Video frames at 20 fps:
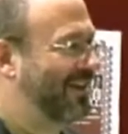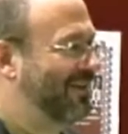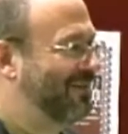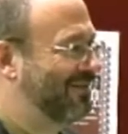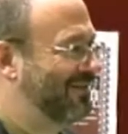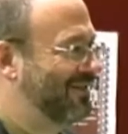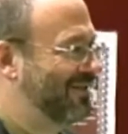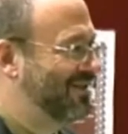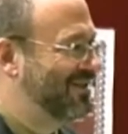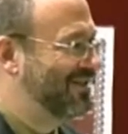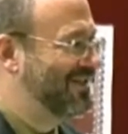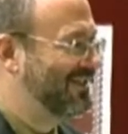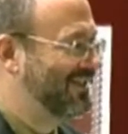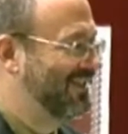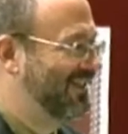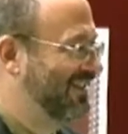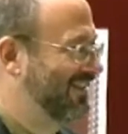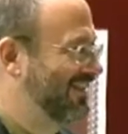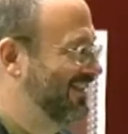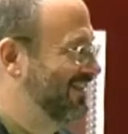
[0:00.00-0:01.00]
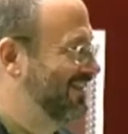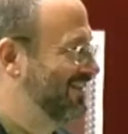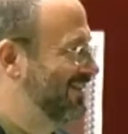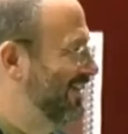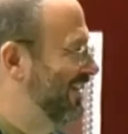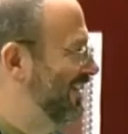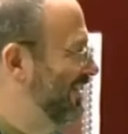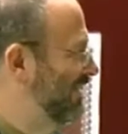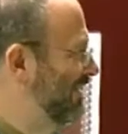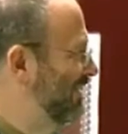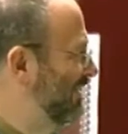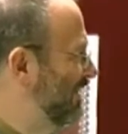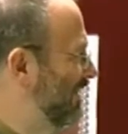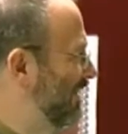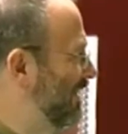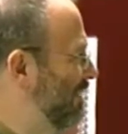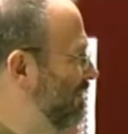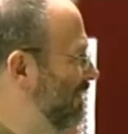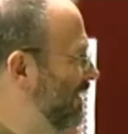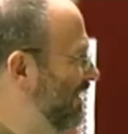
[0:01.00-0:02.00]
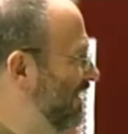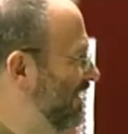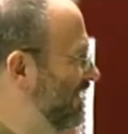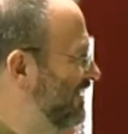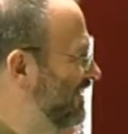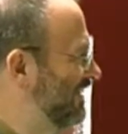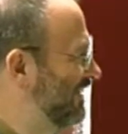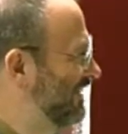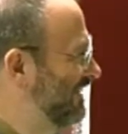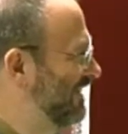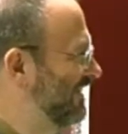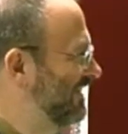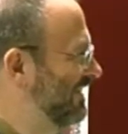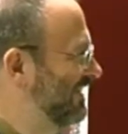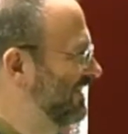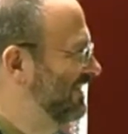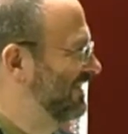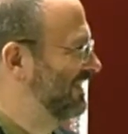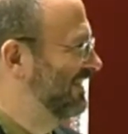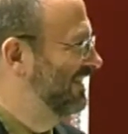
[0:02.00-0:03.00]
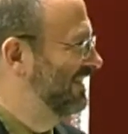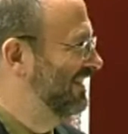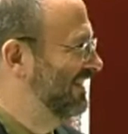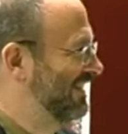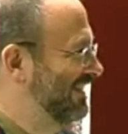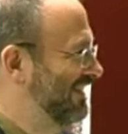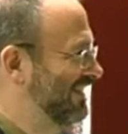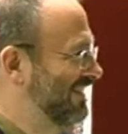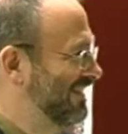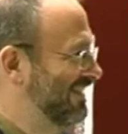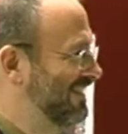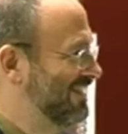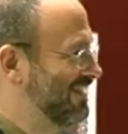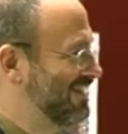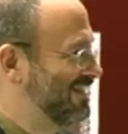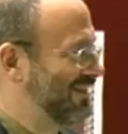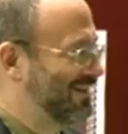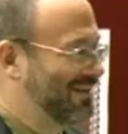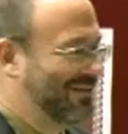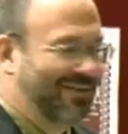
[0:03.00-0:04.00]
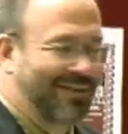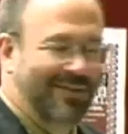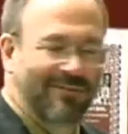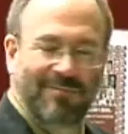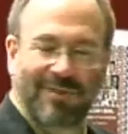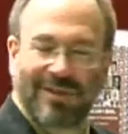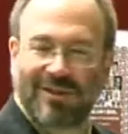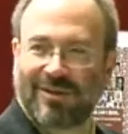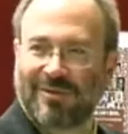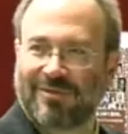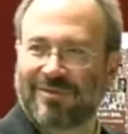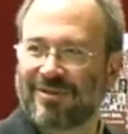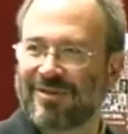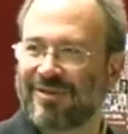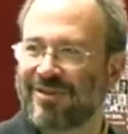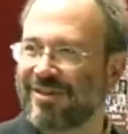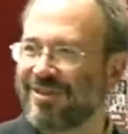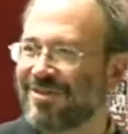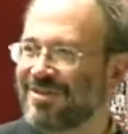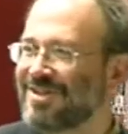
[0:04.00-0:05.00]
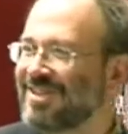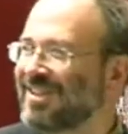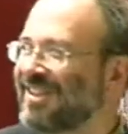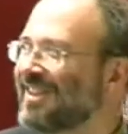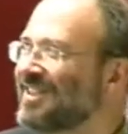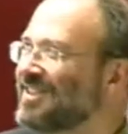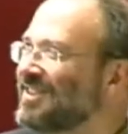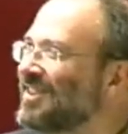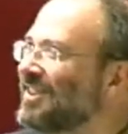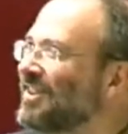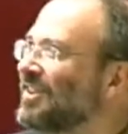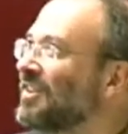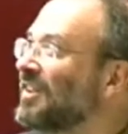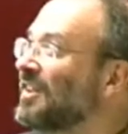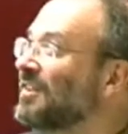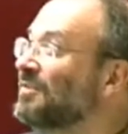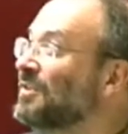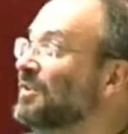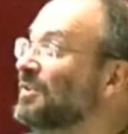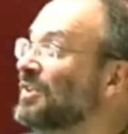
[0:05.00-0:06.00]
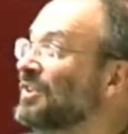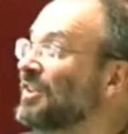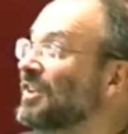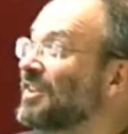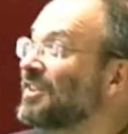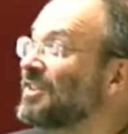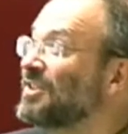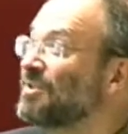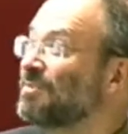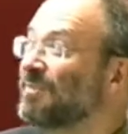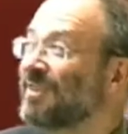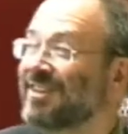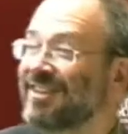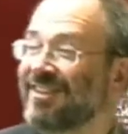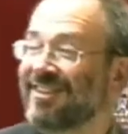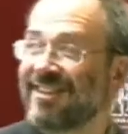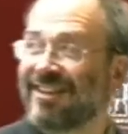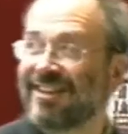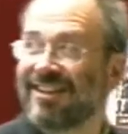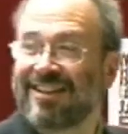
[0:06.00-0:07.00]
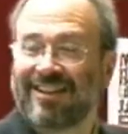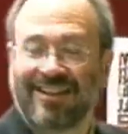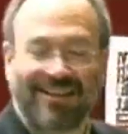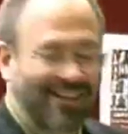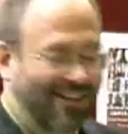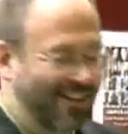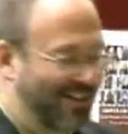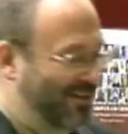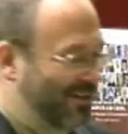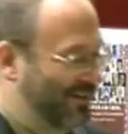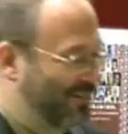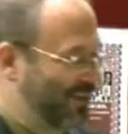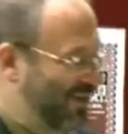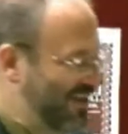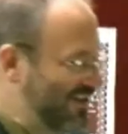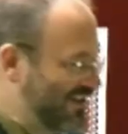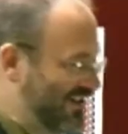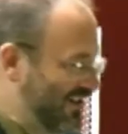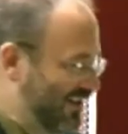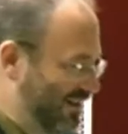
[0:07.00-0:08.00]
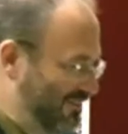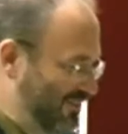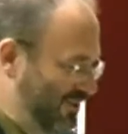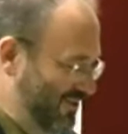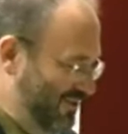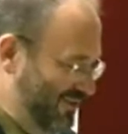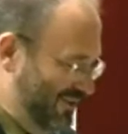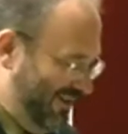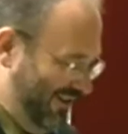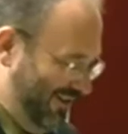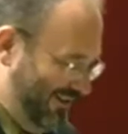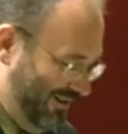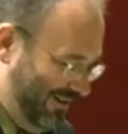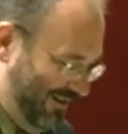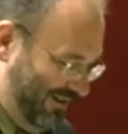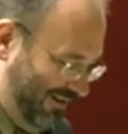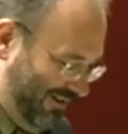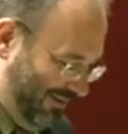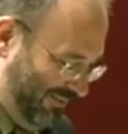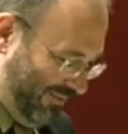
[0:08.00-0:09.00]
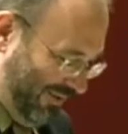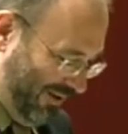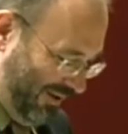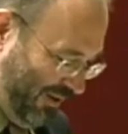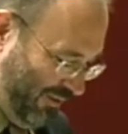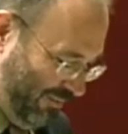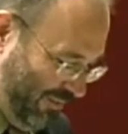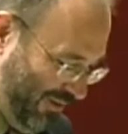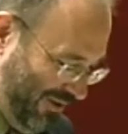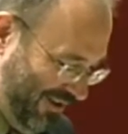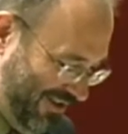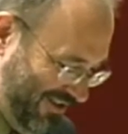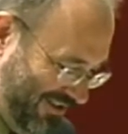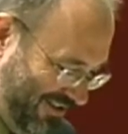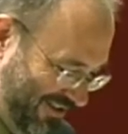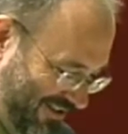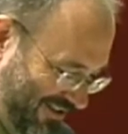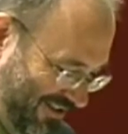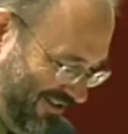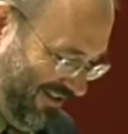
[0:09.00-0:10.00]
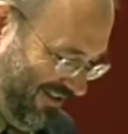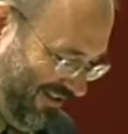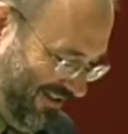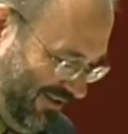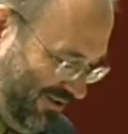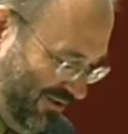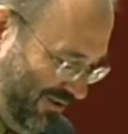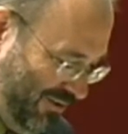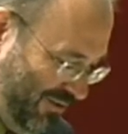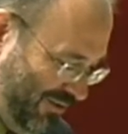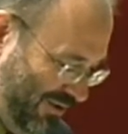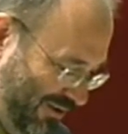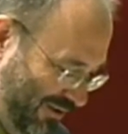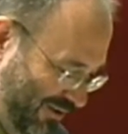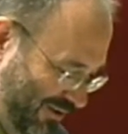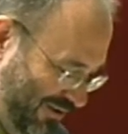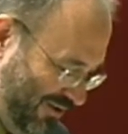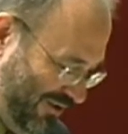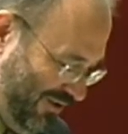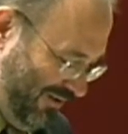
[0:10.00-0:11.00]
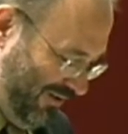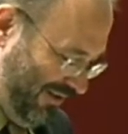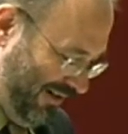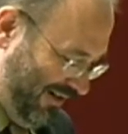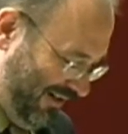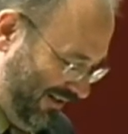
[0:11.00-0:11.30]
life is there in ClipUp. So if that's an over-enthusiastic, you'll have to indulge me. The reason I'm using the PowerPoint is 2 years ago